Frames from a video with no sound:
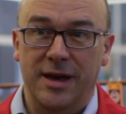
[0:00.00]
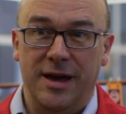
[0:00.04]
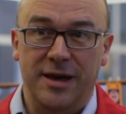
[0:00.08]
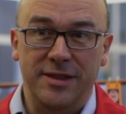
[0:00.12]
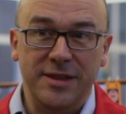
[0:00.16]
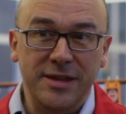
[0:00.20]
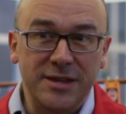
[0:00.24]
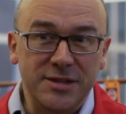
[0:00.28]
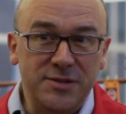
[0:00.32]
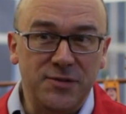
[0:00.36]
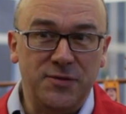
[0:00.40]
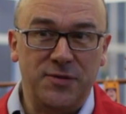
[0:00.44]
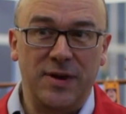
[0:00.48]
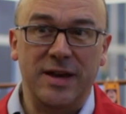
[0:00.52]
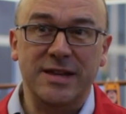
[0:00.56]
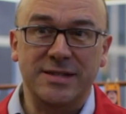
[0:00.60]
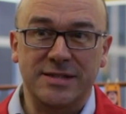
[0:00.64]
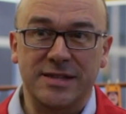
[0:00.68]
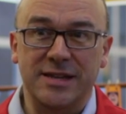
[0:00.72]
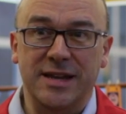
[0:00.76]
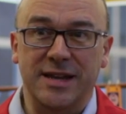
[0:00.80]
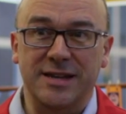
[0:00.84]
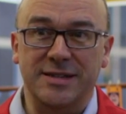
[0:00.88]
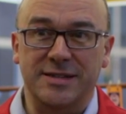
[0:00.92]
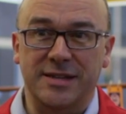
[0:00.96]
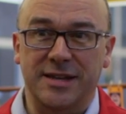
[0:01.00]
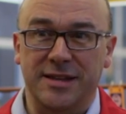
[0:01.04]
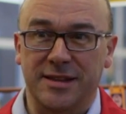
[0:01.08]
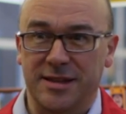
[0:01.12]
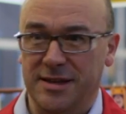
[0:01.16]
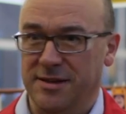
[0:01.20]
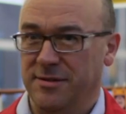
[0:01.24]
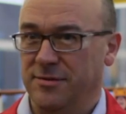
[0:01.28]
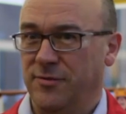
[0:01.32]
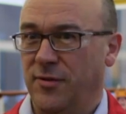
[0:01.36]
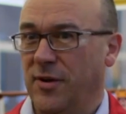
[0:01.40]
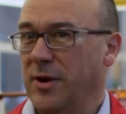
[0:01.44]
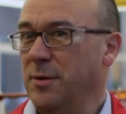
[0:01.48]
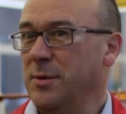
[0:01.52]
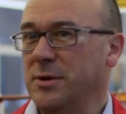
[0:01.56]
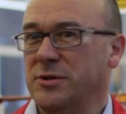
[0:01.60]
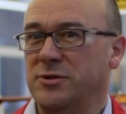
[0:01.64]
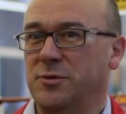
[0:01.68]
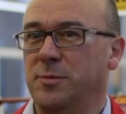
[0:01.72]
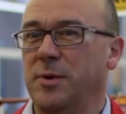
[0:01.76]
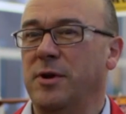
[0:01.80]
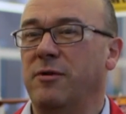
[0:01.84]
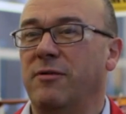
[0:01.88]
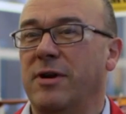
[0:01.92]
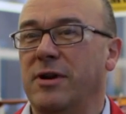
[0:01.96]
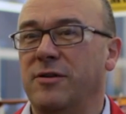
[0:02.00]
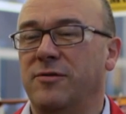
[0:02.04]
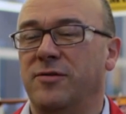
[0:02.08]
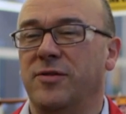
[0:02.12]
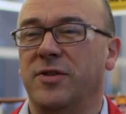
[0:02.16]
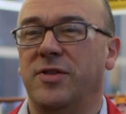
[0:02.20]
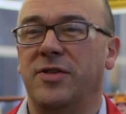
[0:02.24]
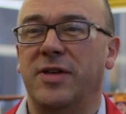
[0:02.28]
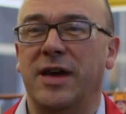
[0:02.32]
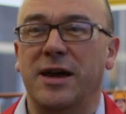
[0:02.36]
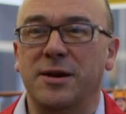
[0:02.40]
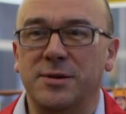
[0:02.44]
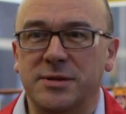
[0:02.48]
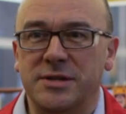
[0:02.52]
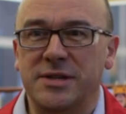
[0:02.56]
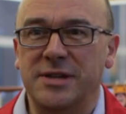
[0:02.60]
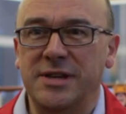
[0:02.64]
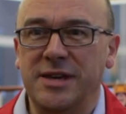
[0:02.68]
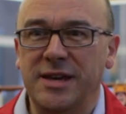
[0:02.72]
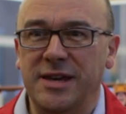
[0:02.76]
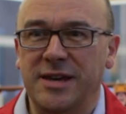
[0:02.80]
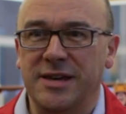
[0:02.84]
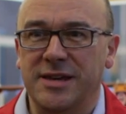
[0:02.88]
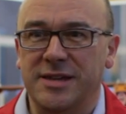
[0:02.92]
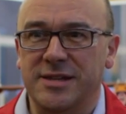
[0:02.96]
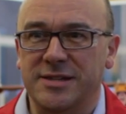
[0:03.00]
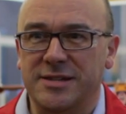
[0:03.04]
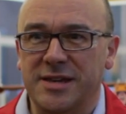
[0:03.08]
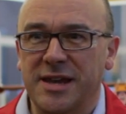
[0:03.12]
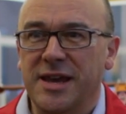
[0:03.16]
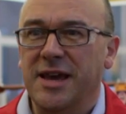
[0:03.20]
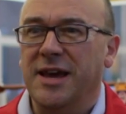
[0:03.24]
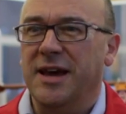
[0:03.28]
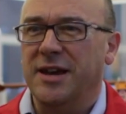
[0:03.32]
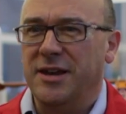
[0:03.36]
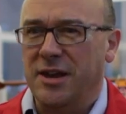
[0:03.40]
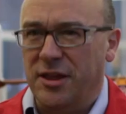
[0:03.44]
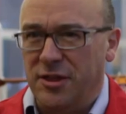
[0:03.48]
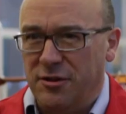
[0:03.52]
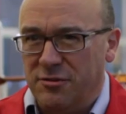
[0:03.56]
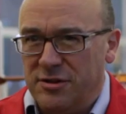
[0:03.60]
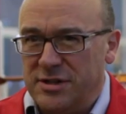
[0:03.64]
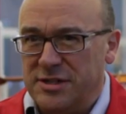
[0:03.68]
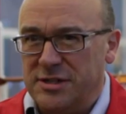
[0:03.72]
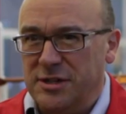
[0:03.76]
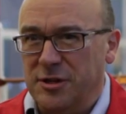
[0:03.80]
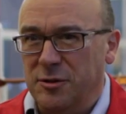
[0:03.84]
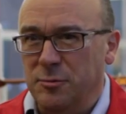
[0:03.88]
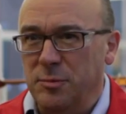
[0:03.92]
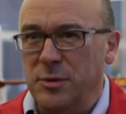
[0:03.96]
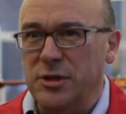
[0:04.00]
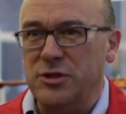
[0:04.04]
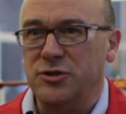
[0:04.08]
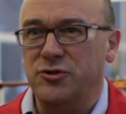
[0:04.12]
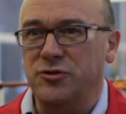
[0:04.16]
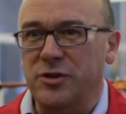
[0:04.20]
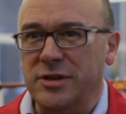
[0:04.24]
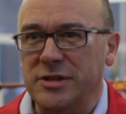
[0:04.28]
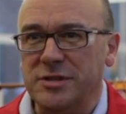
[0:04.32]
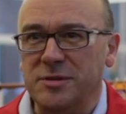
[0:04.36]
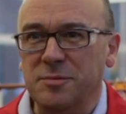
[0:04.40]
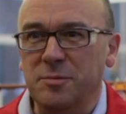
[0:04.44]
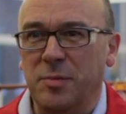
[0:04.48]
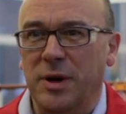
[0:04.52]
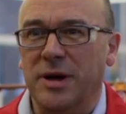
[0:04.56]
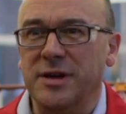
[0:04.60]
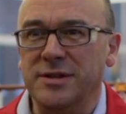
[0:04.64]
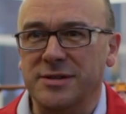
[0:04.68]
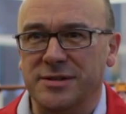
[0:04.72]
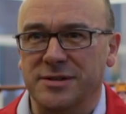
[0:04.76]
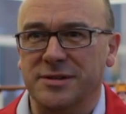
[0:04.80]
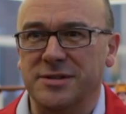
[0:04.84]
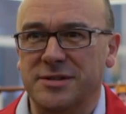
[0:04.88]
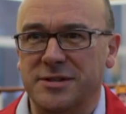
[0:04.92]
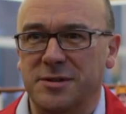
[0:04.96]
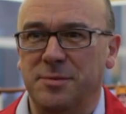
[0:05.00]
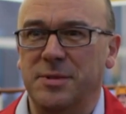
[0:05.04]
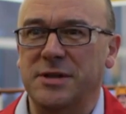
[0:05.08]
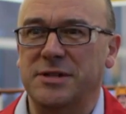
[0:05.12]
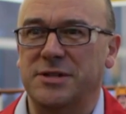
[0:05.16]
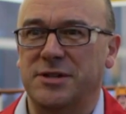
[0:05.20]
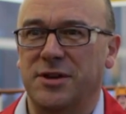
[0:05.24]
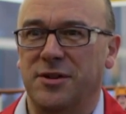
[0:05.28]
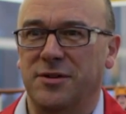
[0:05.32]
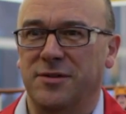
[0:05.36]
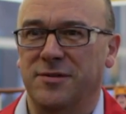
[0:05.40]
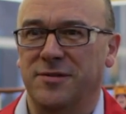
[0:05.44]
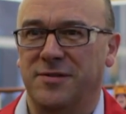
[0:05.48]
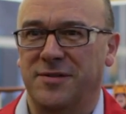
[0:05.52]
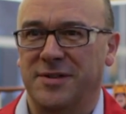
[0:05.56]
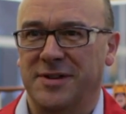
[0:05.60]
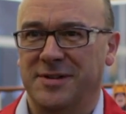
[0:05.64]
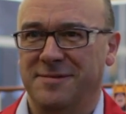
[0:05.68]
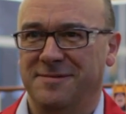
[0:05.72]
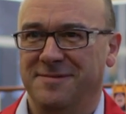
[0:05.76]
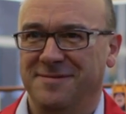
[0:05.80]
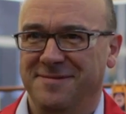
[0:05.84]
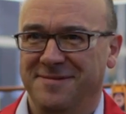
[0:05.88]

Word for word: I think it's fascinating that fireworks have been around for a thousand years and yet there are still mysteries and puzzles to be solved.